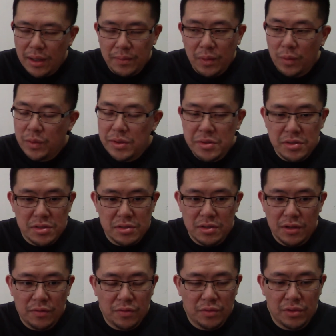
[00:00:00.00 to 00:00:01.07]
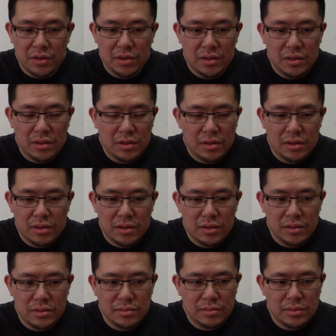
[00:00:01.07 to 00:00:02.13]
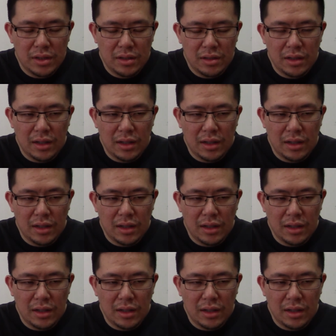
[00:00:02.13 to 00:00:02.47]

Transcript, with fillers: yeah, Bo Peep is different. I,